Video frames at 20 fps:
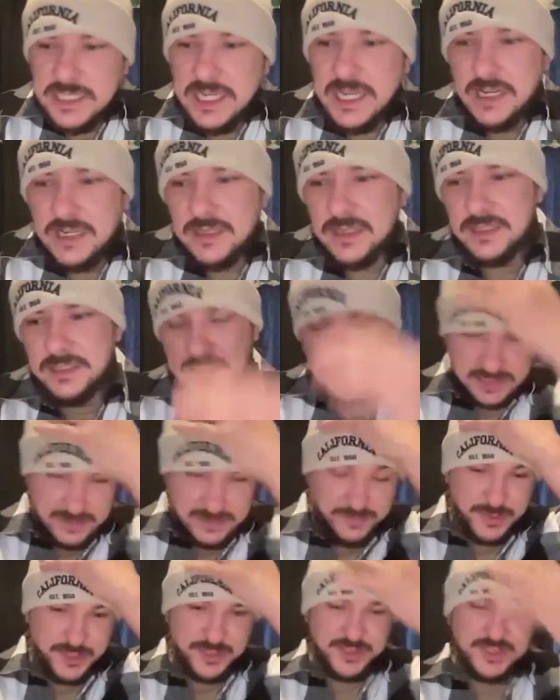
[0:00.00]
Yeah, I see the
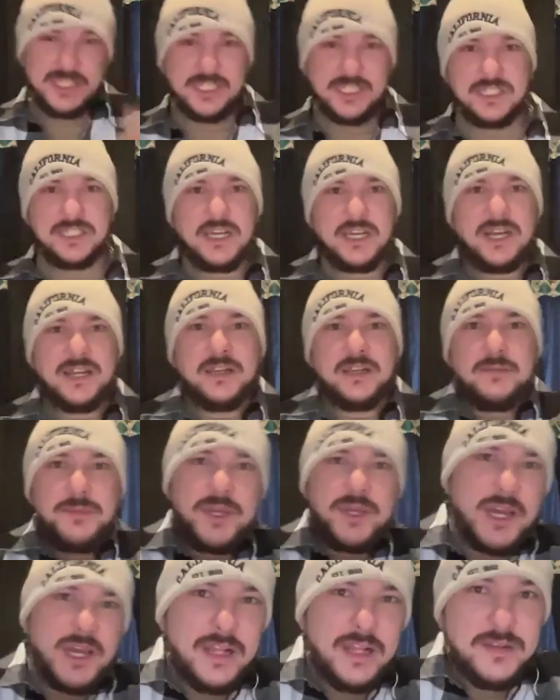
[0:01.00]
person inside
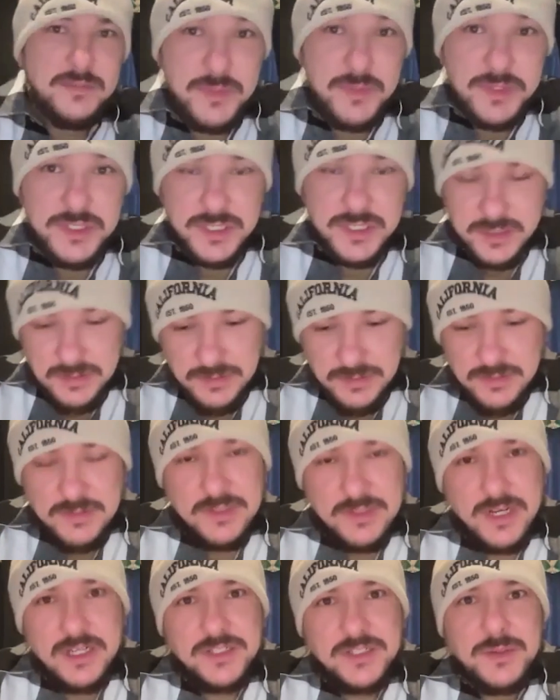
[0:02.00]
behind the music.
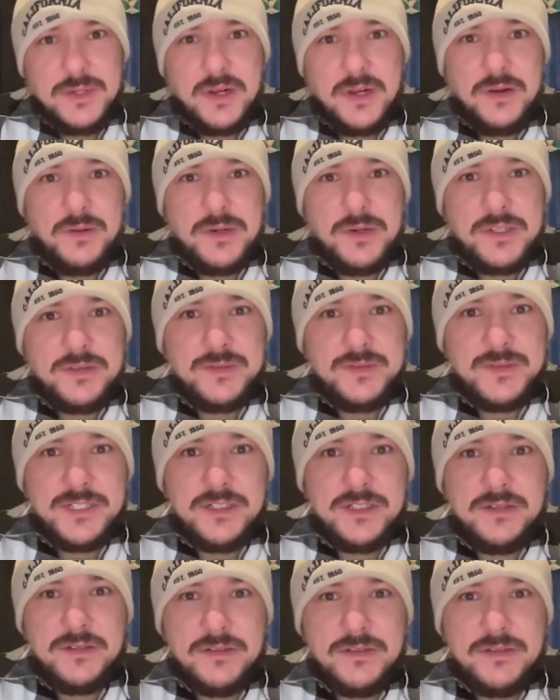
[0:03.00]
That's what I want to see.